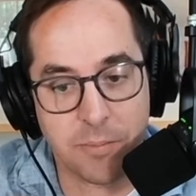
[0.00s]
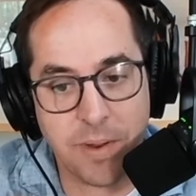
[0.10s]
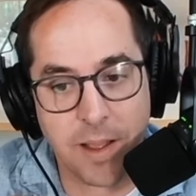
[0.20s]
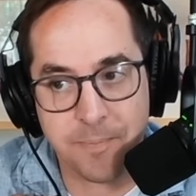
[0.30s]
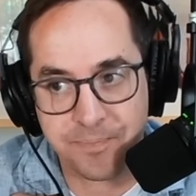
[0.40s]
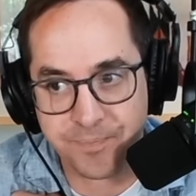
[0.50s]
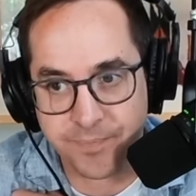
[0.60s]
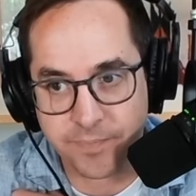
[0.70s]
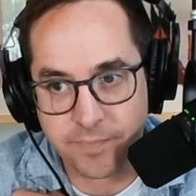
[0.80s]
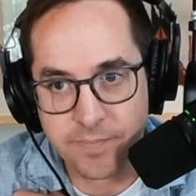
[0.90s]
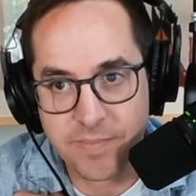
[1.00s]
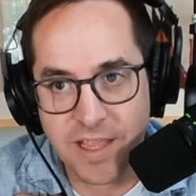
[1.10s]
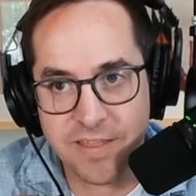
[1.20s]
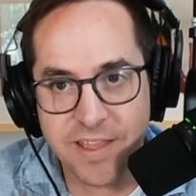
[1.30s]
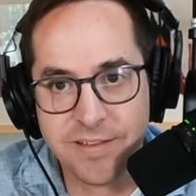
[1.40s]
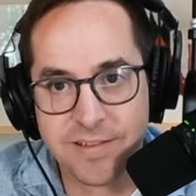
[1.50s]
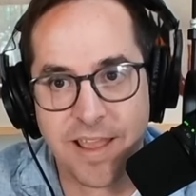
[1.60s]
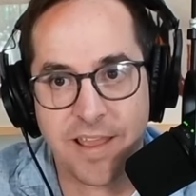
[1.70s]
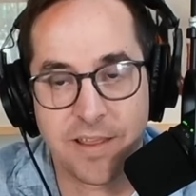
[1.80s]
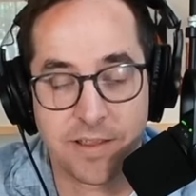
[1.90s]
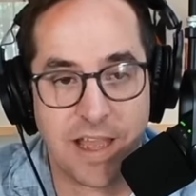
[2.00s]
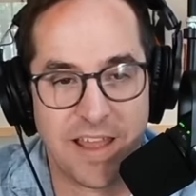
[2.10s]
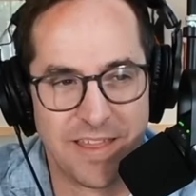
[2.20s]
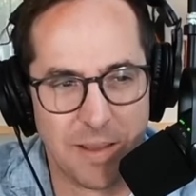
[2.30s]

But this, I,